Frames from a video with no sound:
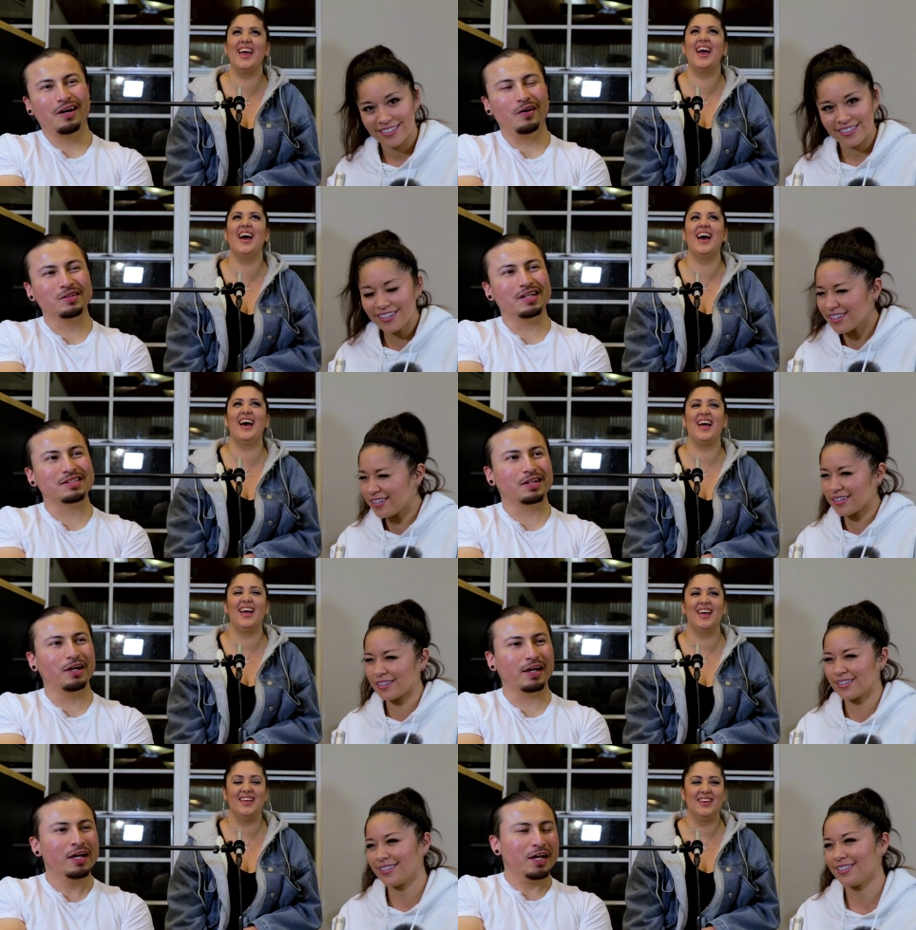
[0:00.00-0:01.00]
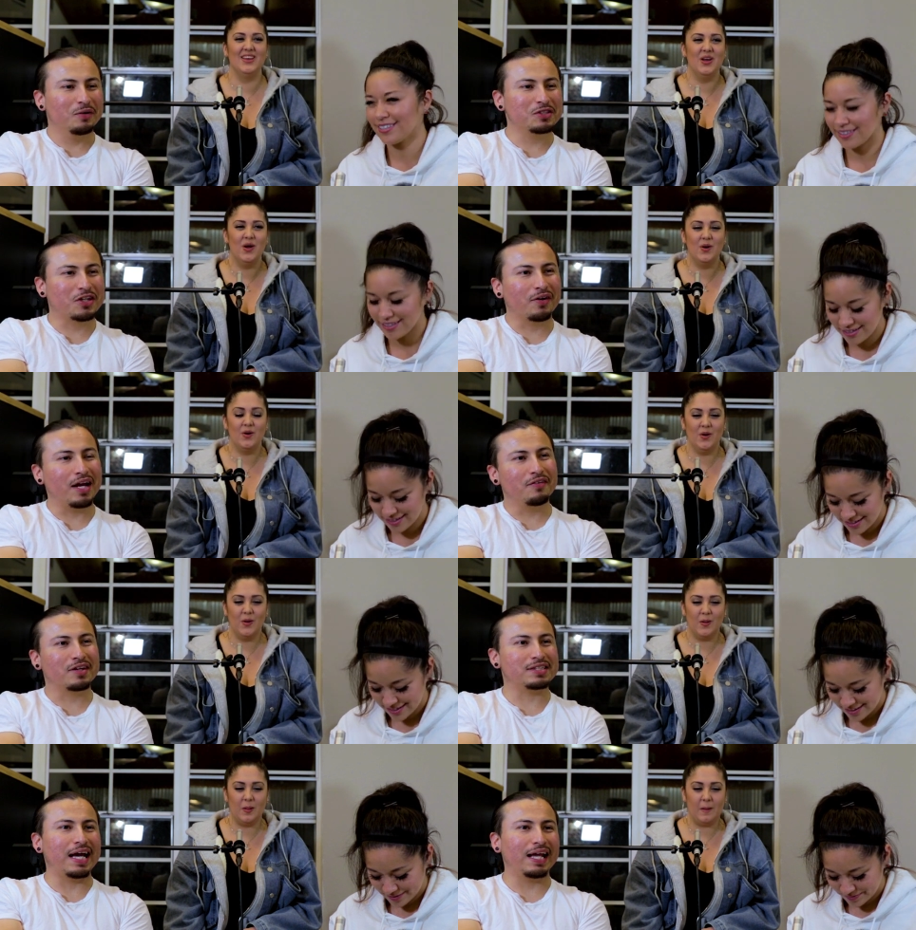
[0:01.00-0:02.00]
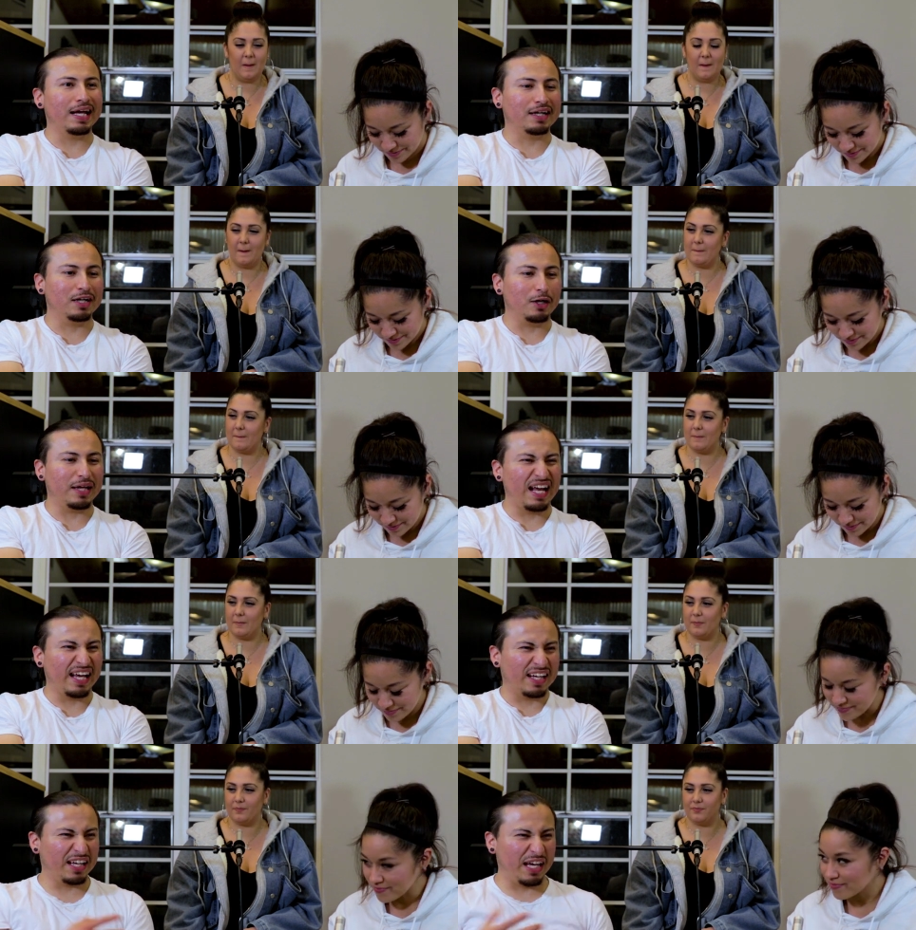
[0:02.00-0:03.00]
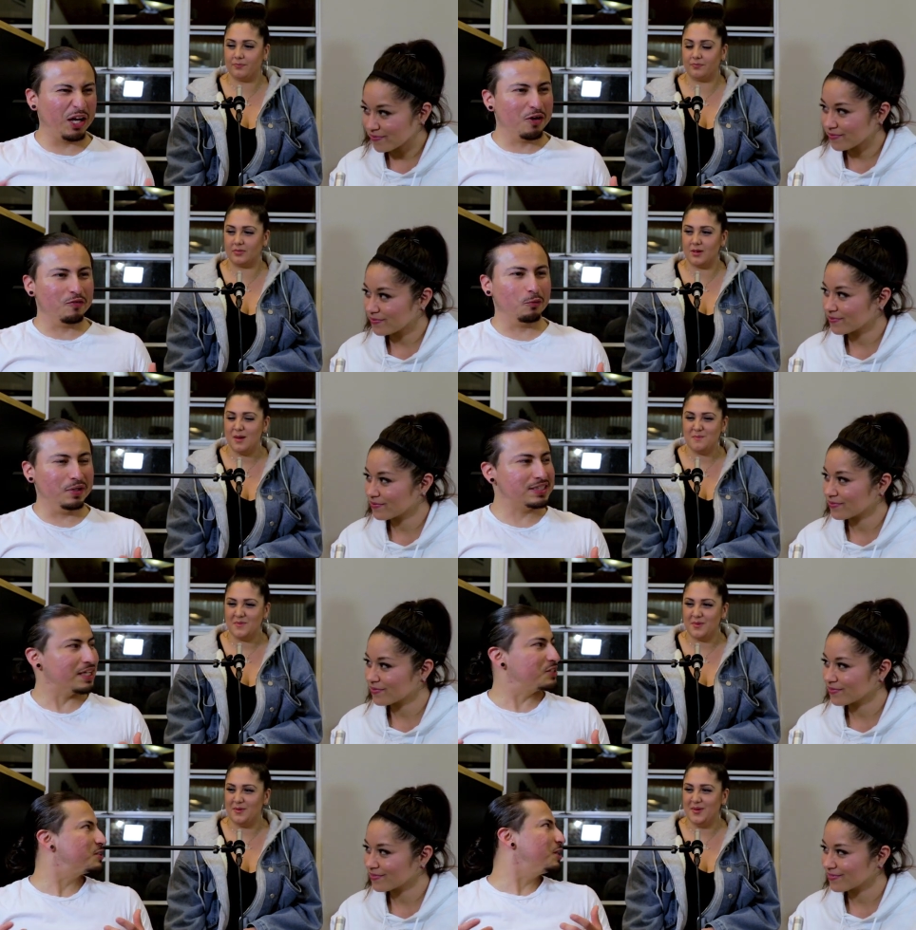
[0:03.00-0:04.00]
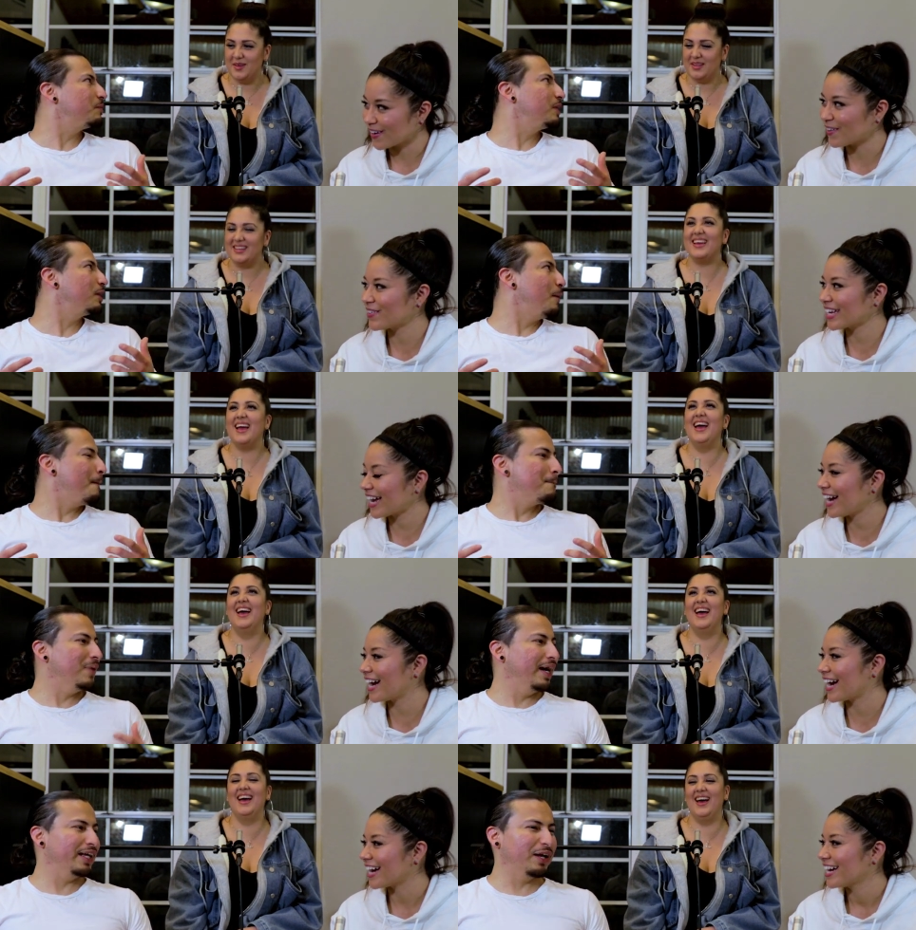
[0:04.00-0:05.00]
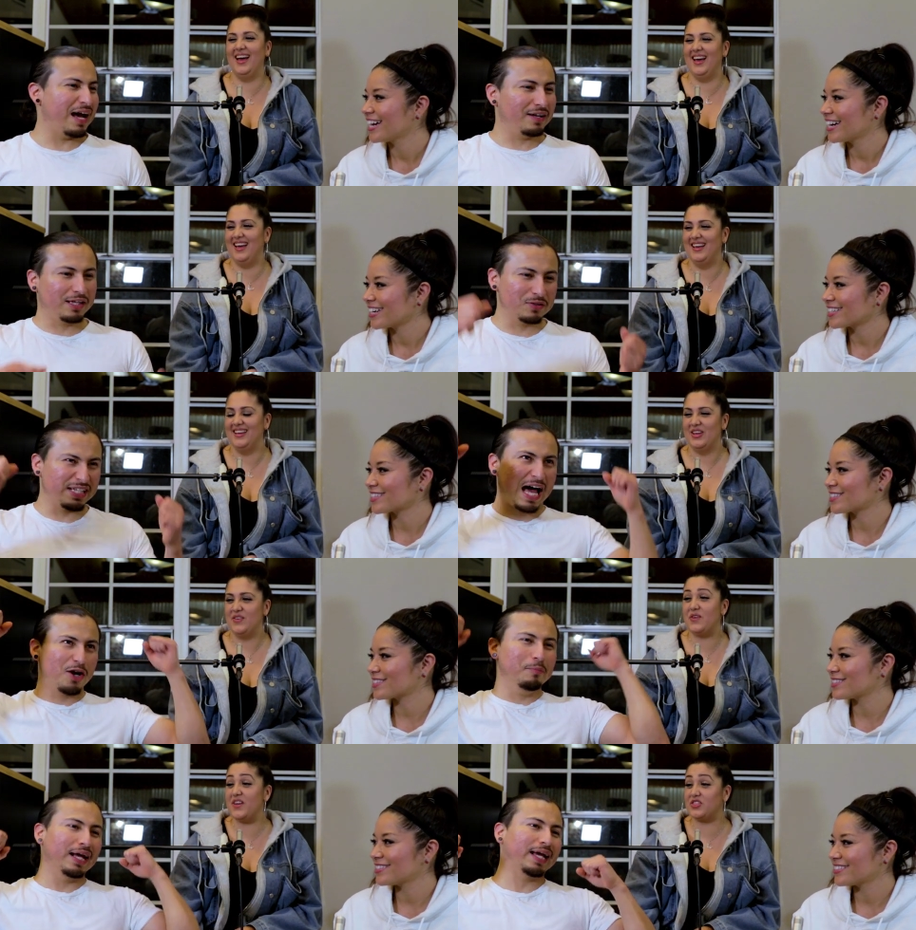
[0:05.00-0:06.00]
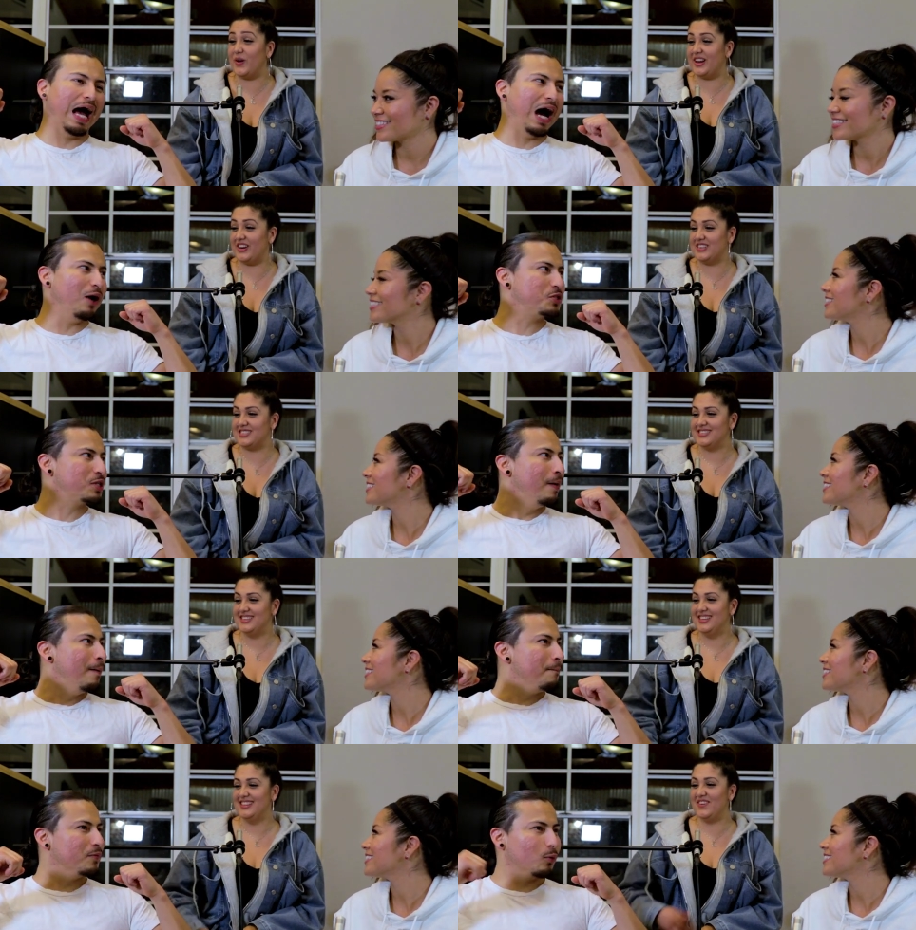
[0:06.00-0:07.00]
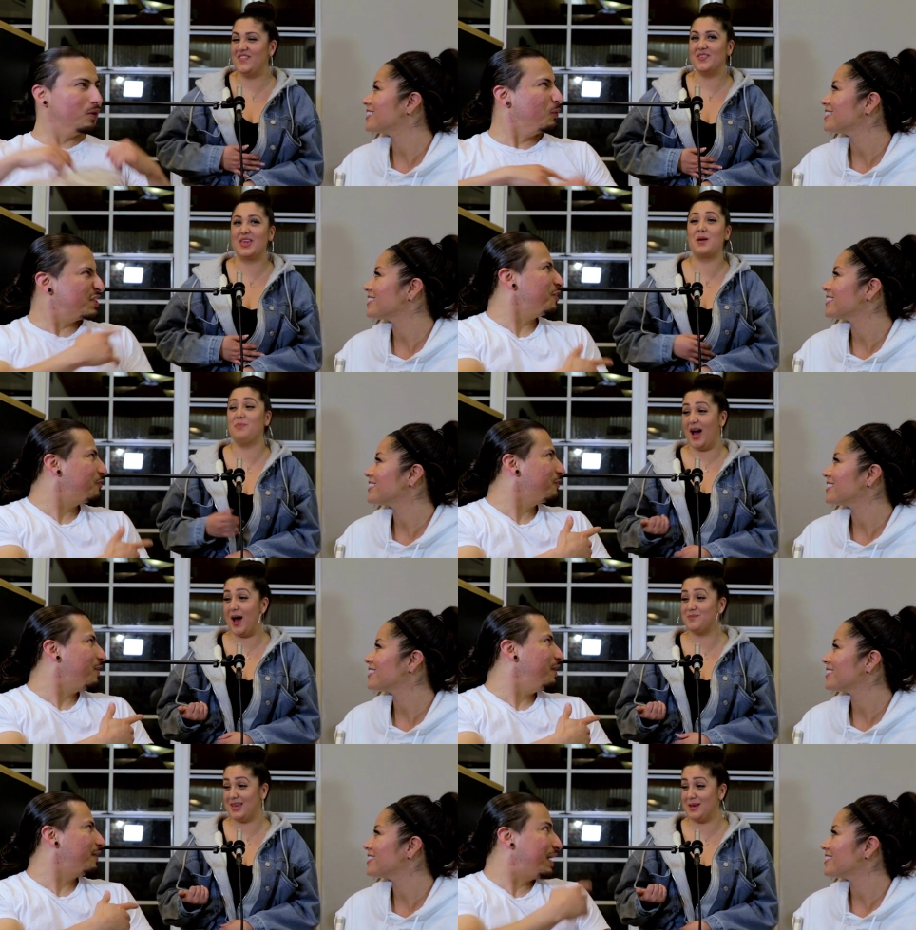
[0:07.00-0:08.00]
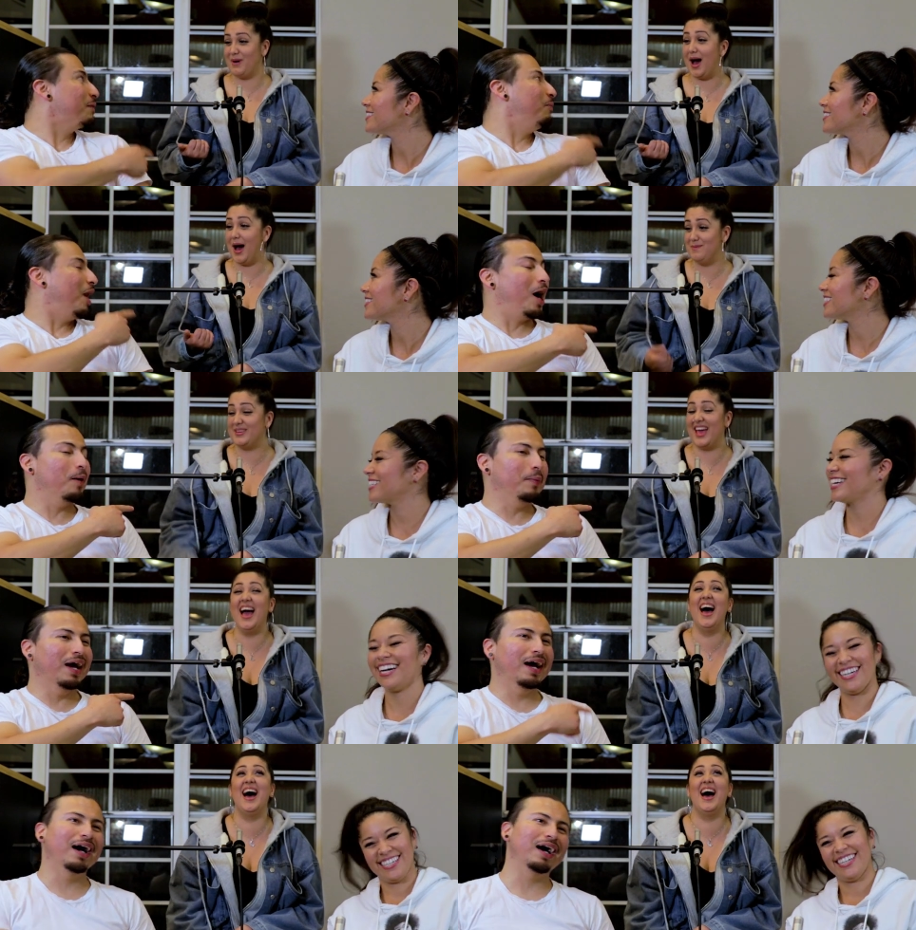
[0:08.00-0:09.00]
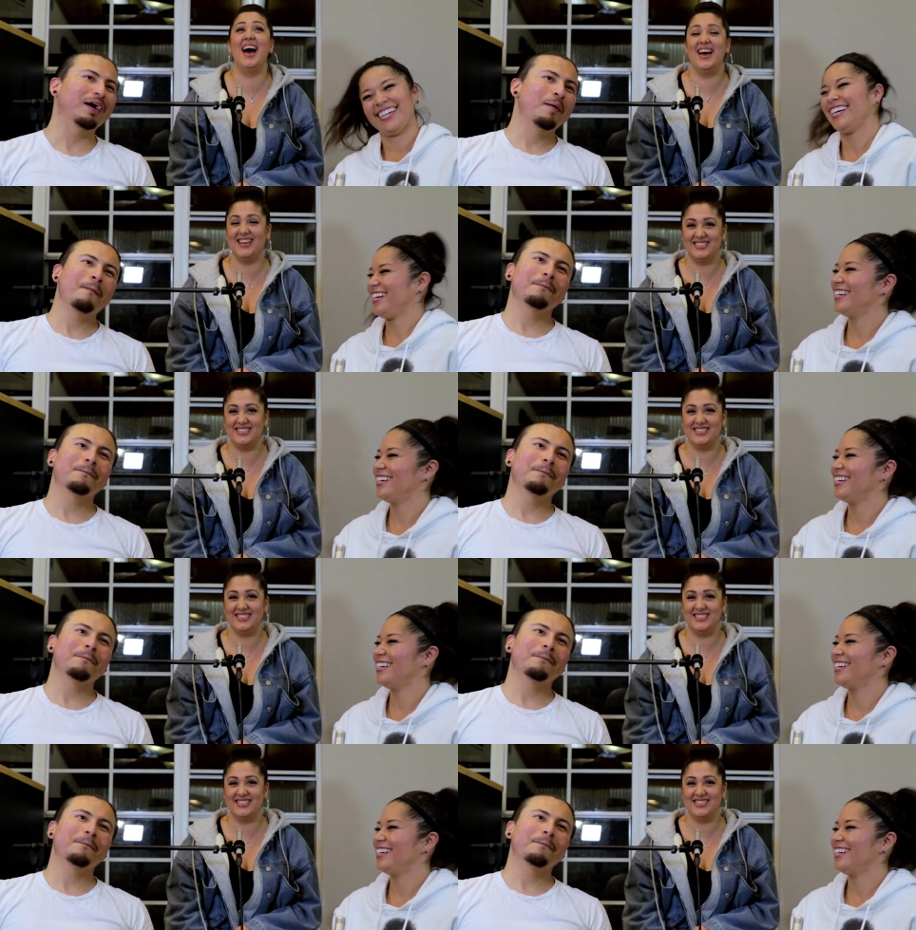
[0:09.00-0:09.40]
Speaker 1: Oh, oh, he goes oh, it was creative because they had like a they had like a king of the recess or something. Oh yeah. Like he had there was they had him the in the couch. king Bob, King, Bob? Yeah.